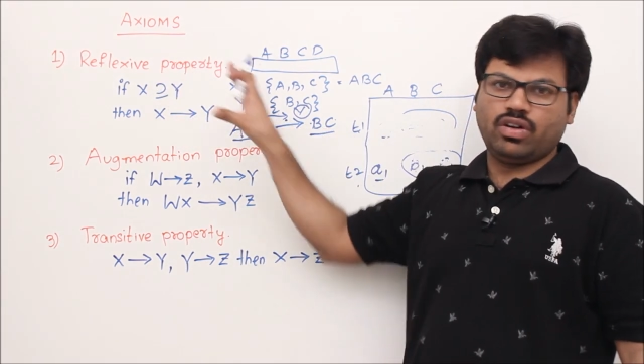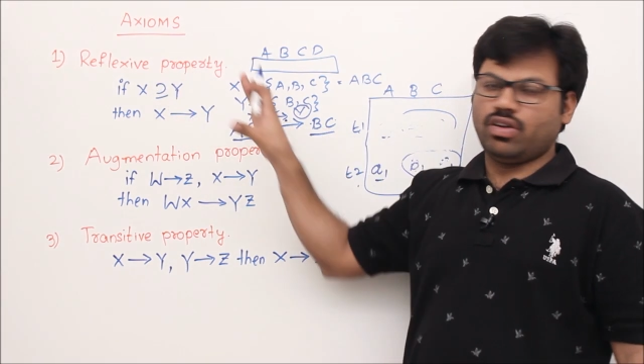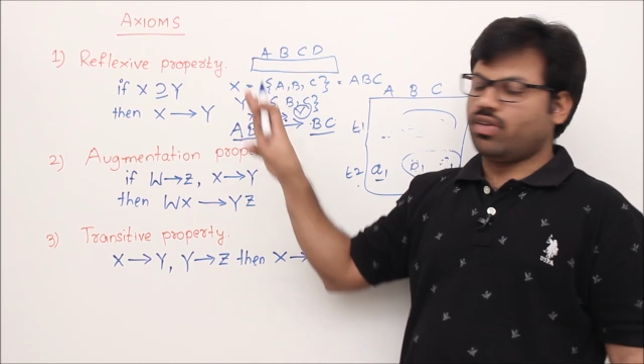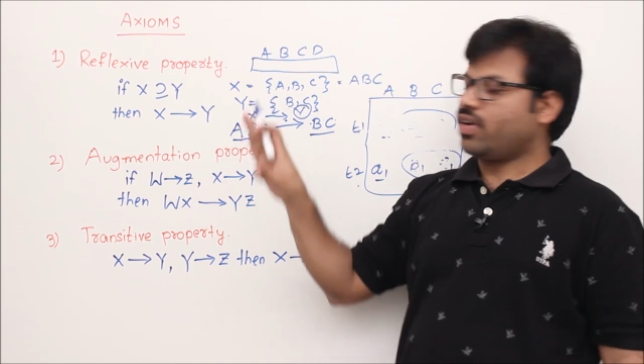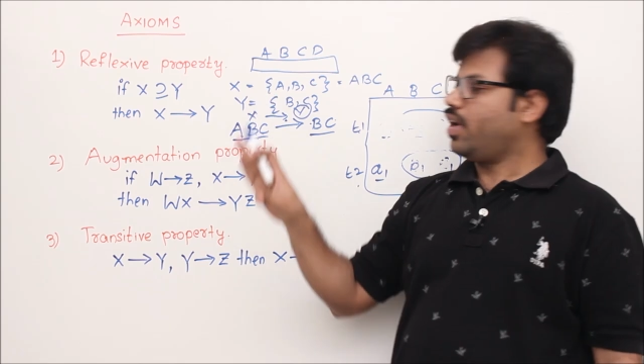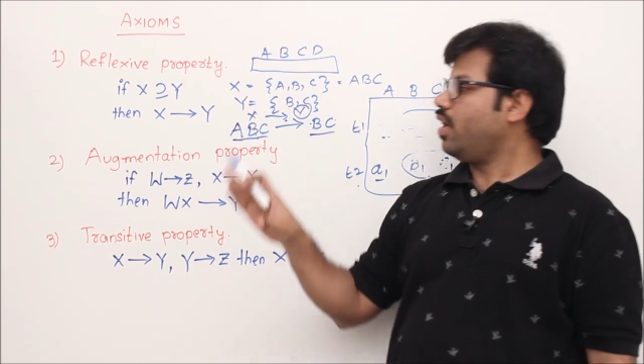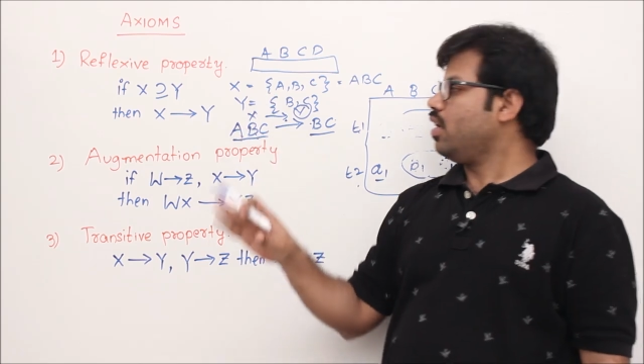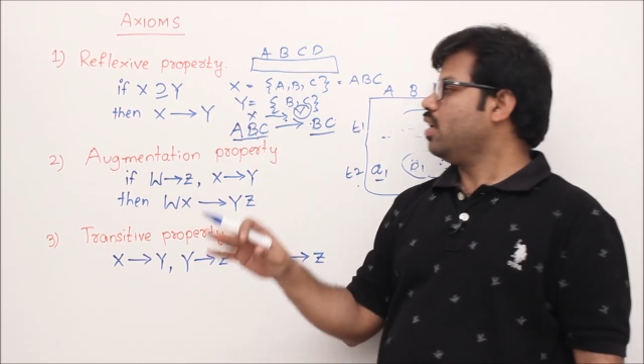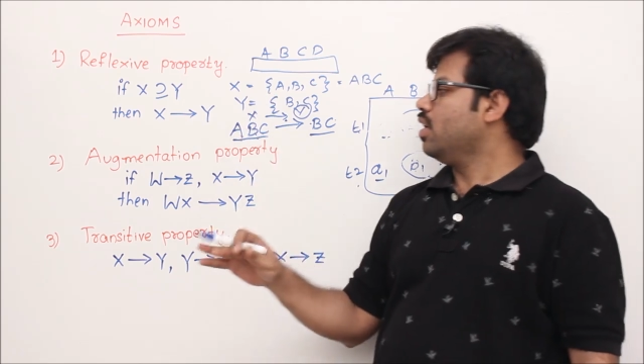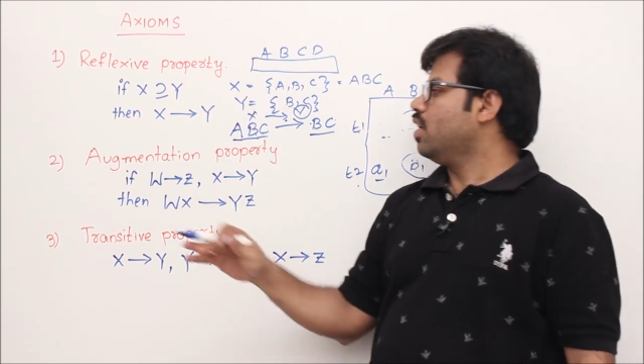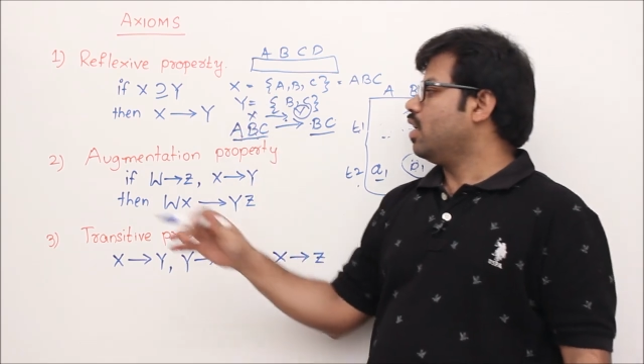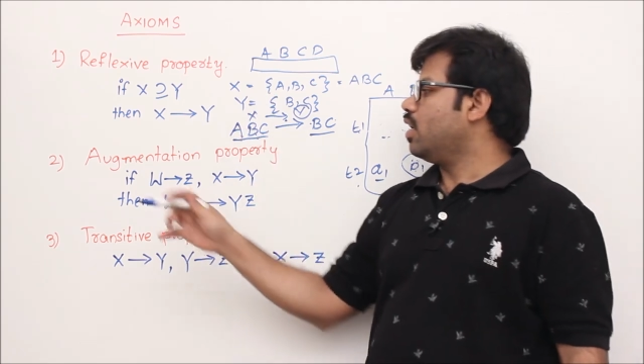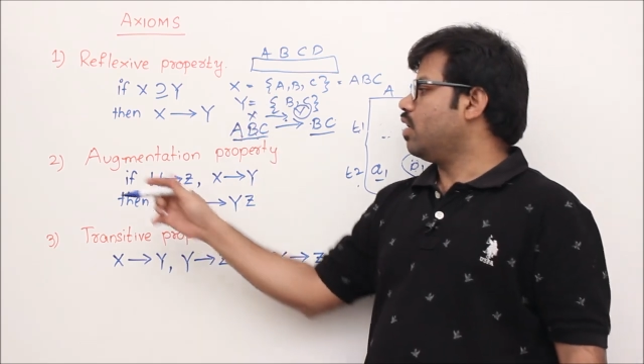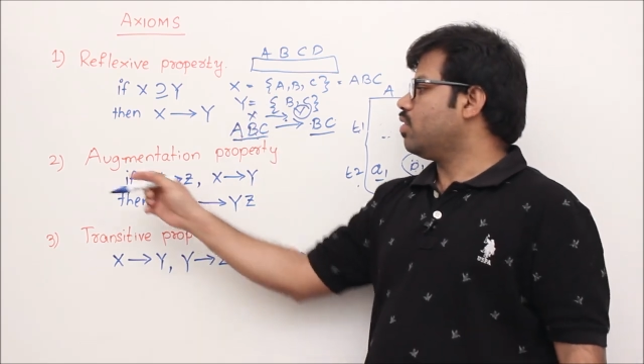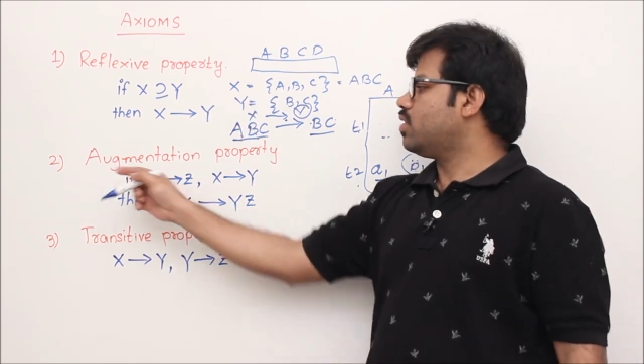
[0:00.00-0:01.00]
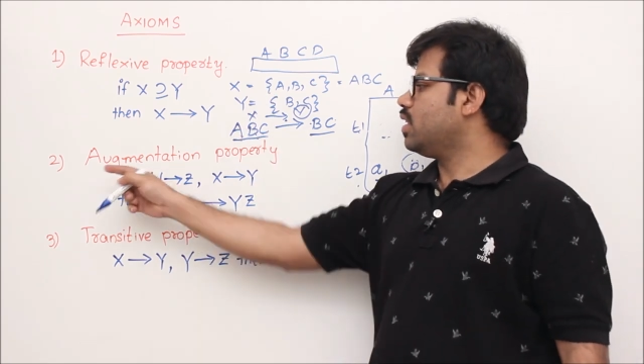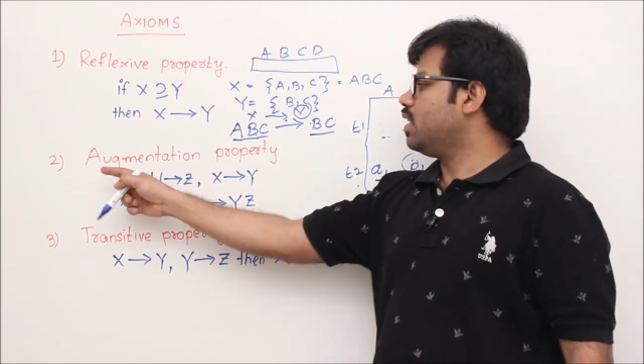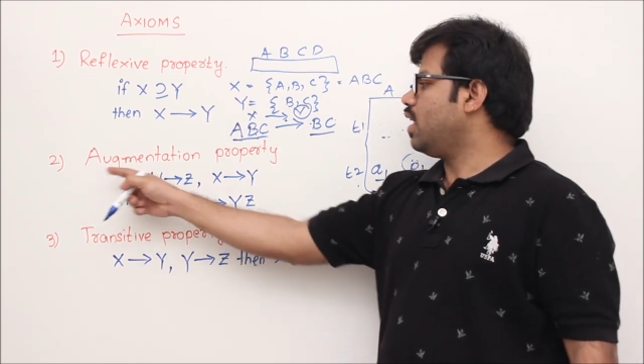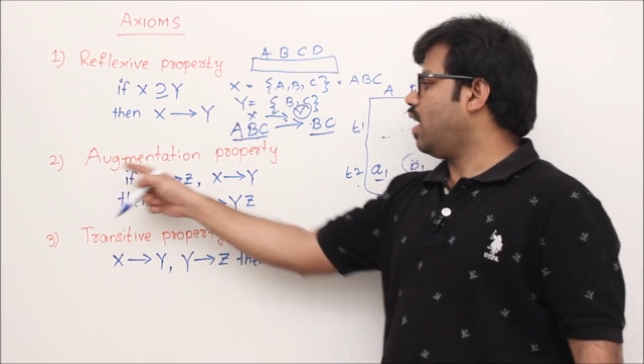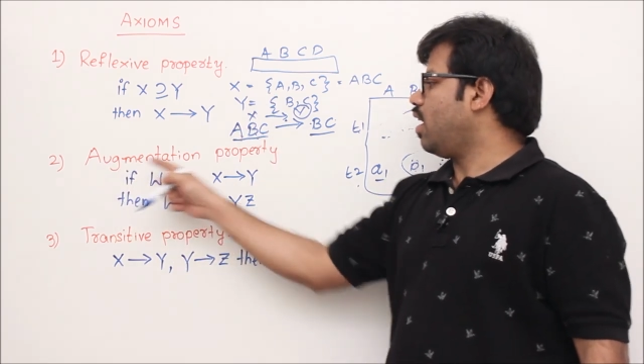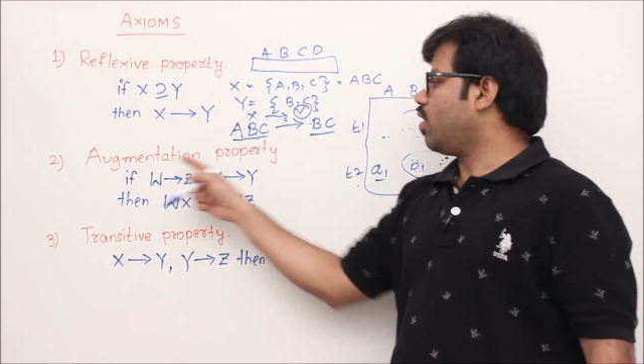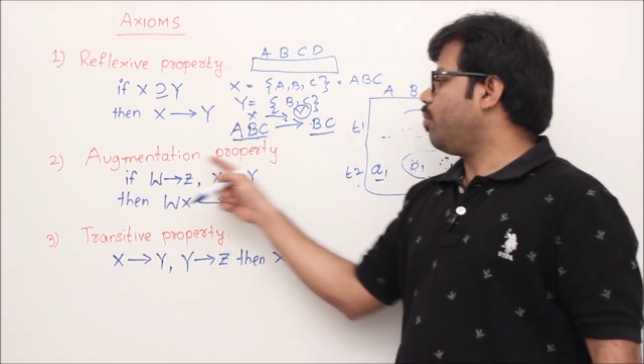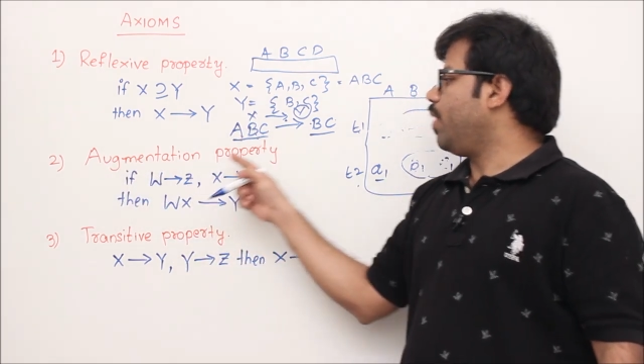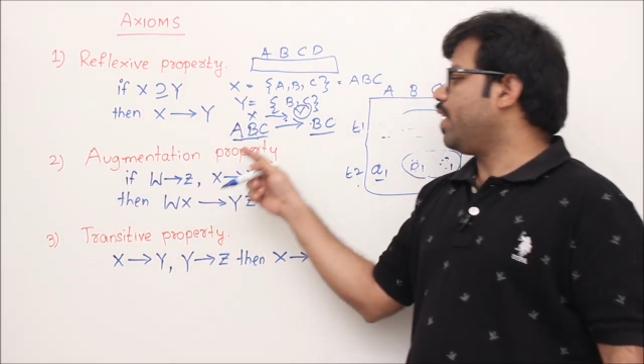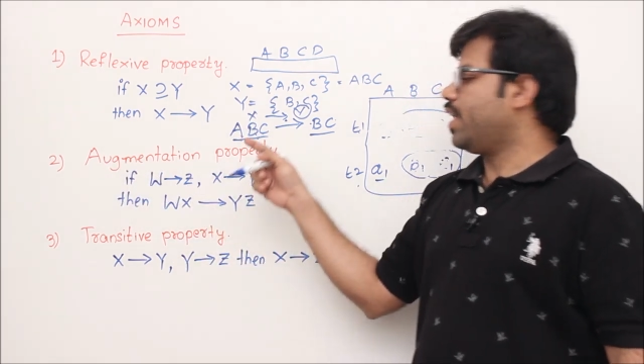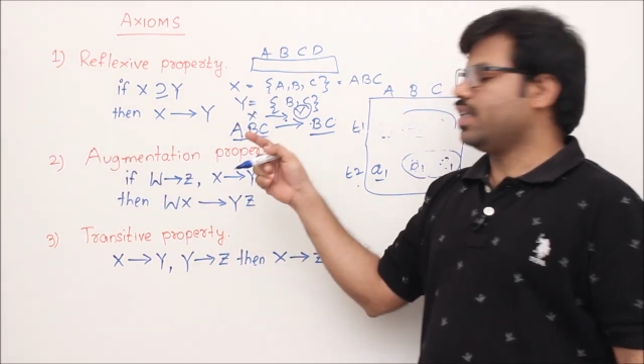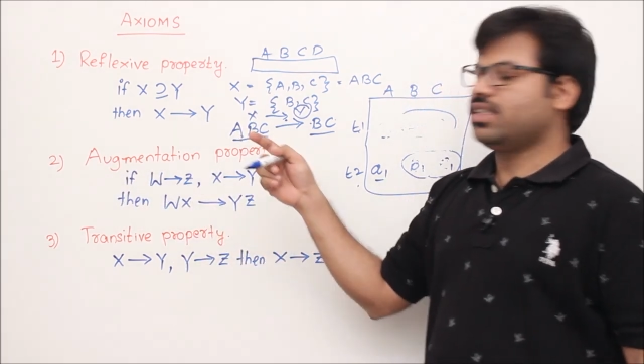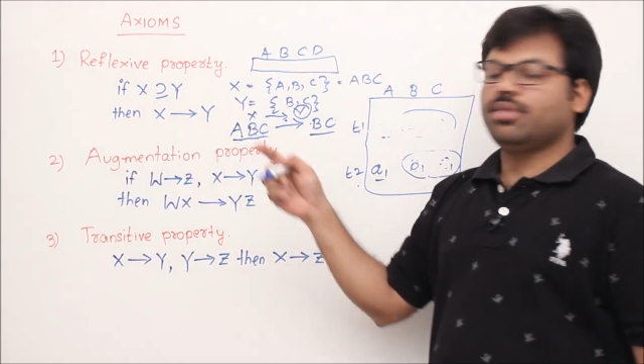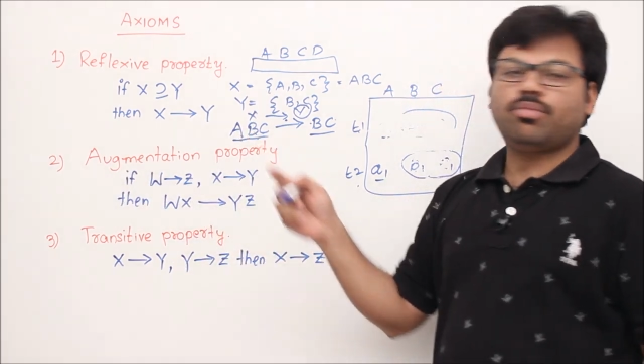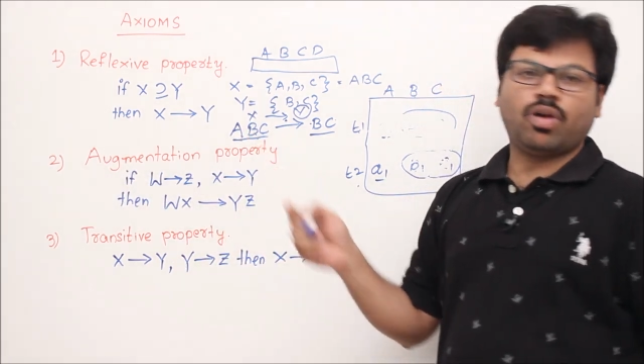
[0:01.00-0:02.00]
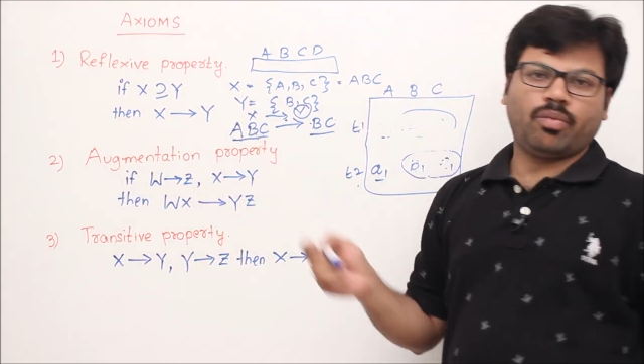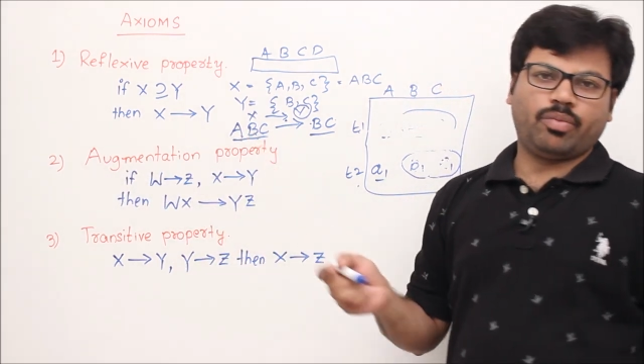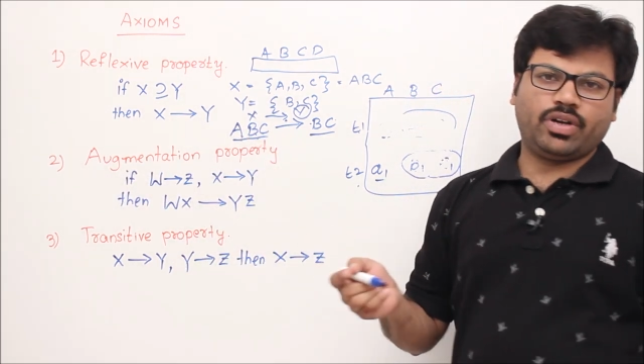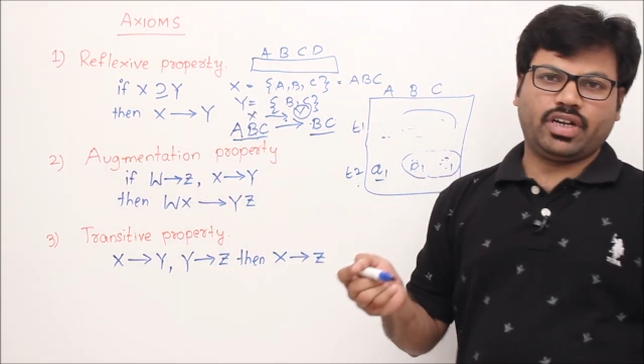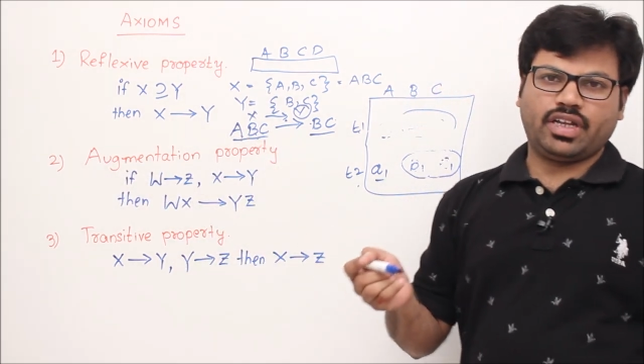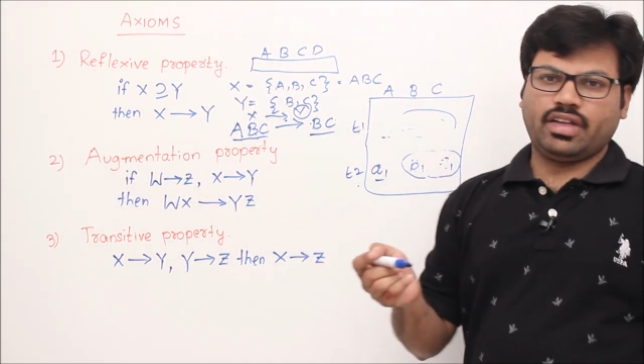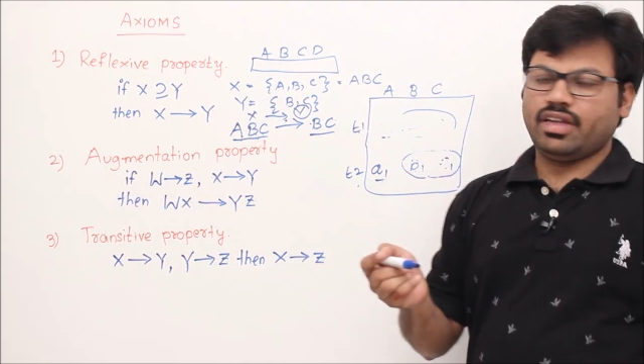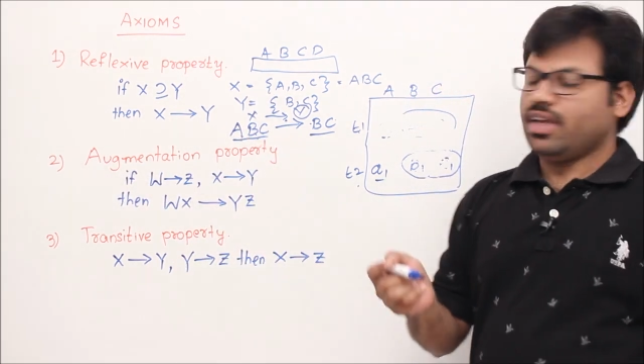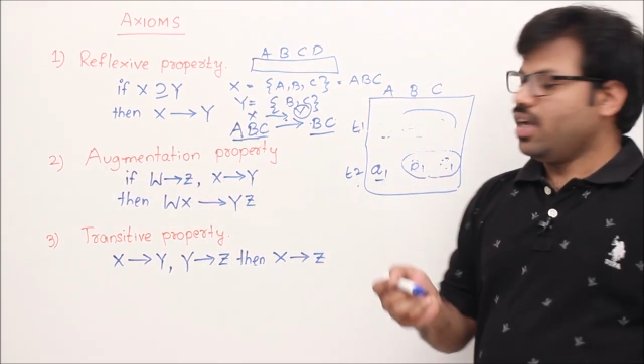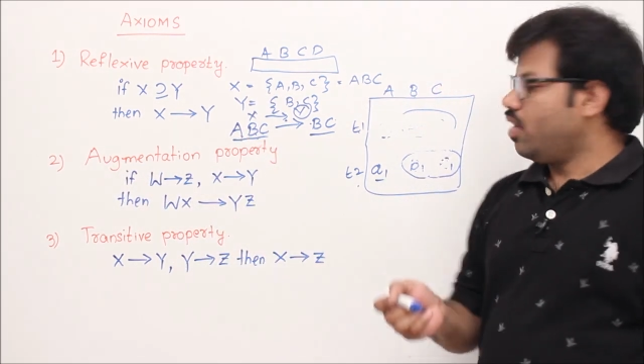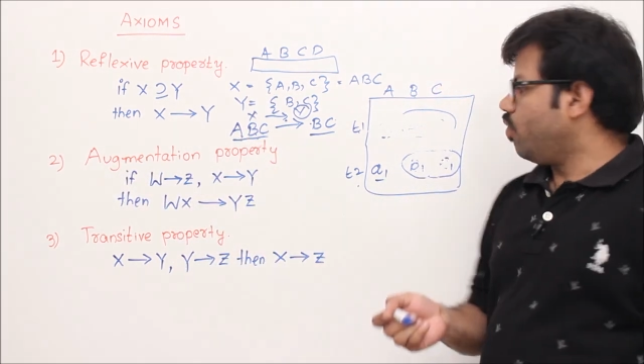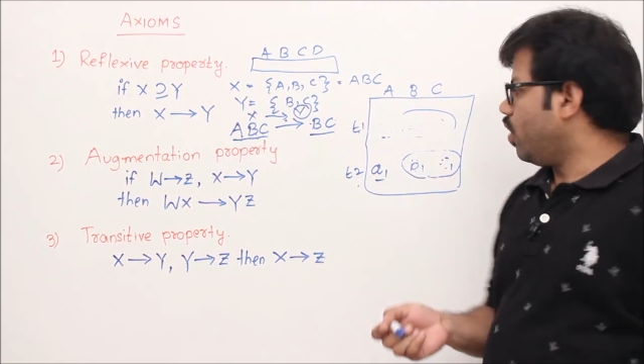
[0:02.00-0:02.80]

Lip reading: Okay, now see the augmentation property.